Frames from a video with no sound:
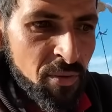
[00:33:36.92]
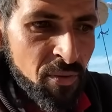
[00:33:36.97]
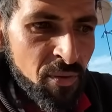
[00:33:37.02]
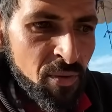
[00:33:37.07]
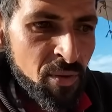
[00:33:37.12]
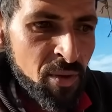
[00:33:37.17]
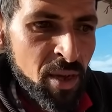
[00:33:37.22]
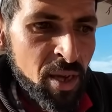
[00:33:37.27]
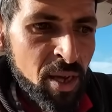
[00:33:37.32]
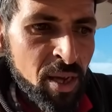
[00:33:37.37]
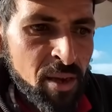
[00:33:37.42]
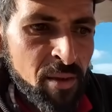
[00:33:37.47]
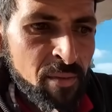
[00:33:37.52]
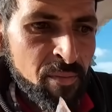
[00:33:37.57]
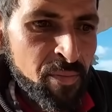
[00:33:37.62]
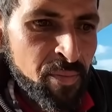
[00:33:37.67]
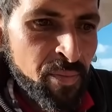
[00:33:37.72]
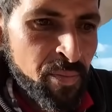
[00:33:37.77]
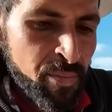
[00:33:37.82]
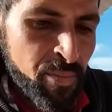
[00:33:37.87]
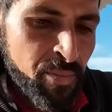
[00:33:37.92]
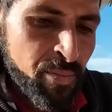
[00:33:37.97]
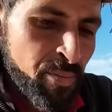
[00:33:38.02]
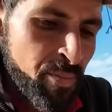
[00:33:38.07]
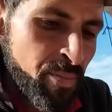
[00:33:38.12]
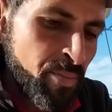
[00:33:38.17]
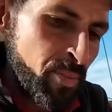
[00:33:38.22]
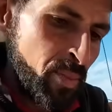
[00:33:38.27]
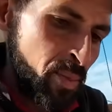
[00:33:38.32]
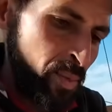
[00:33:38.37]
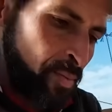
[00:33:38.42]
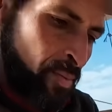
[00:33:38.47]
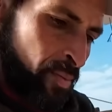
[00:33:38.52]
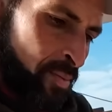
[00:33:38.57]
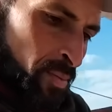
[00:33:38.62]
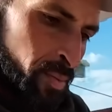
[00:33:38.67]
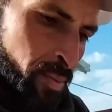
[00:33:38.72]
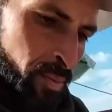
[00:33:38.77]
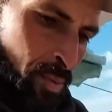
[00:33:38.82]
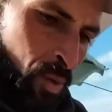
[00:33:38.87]
It's okay, thank you. Just those
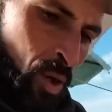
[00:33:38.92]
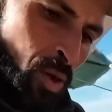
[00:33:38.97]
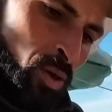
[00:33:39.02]
ones.